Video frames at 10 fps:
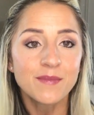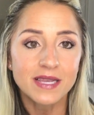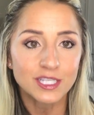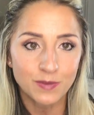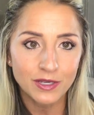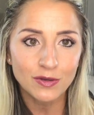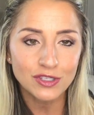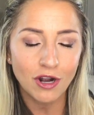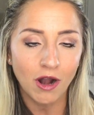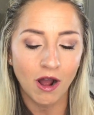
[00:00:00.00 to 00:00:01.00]
because when you
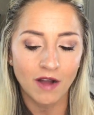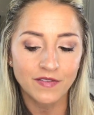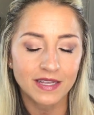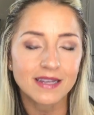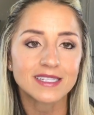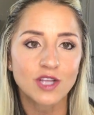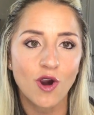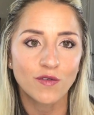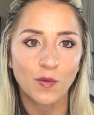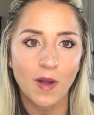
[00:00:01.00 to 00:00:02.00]
start off, it is
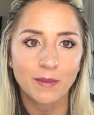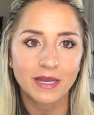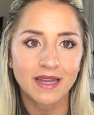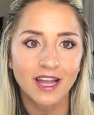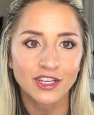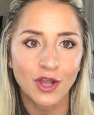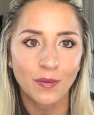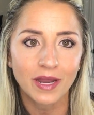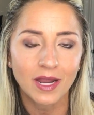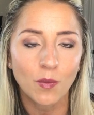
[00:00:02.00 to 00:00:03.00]
overwhelming not
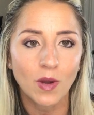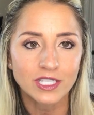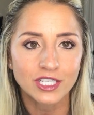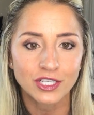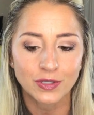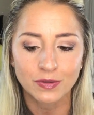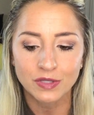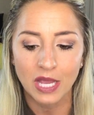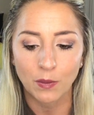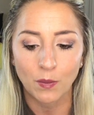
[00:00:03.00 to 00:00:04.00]
knowing what to
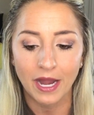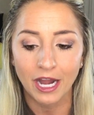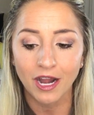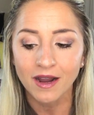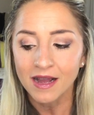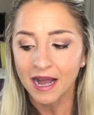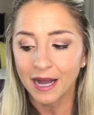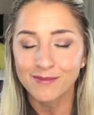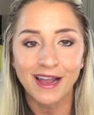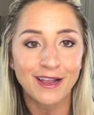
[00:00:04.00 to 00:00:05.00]
use and where.
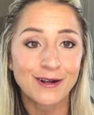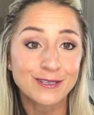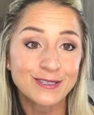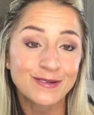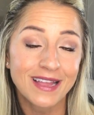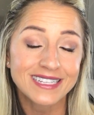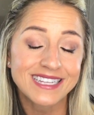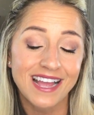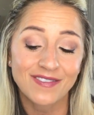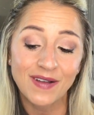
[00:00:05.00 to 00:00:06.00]
I also like
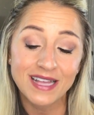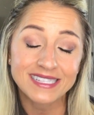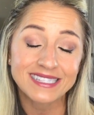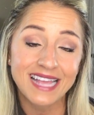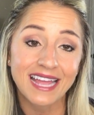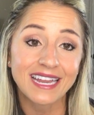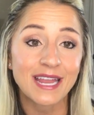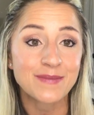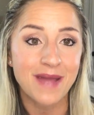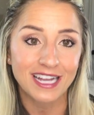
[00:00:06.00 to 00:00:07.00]
to have a set
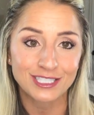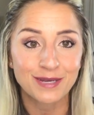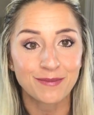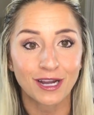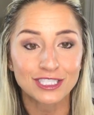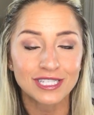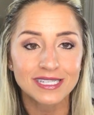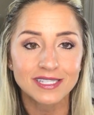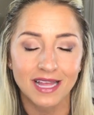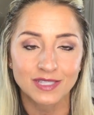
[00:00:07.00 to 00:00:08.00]
and matching
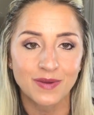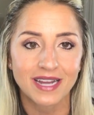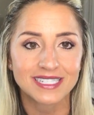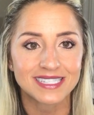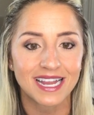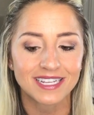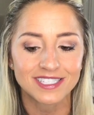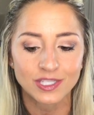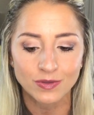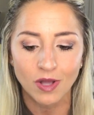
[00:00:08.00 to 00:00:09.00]
brushes. That's why I
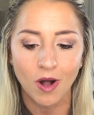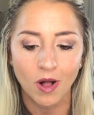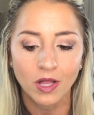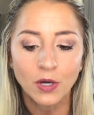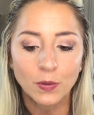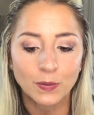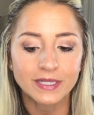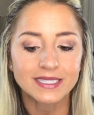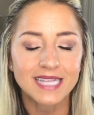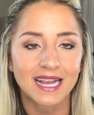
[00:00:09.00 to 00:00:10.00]
decided to use all
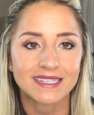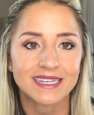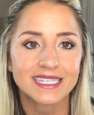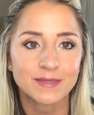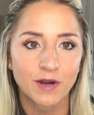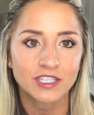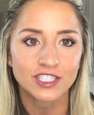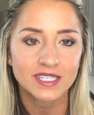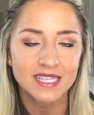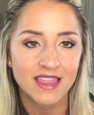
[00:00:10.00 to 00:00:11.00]
Real Techniques
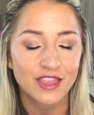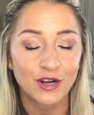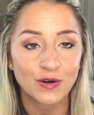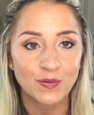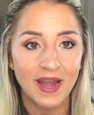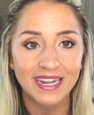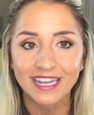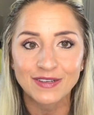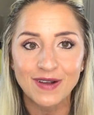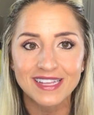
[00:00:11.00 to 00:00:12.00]
brushes, and they're great,
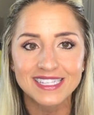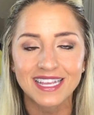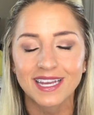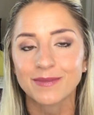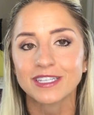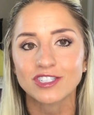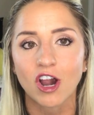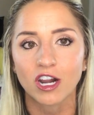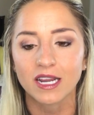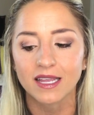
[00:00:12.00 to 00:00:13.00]
and you guys can get them at
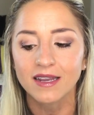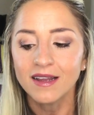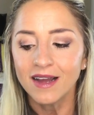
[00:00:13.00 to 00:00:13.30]
Target.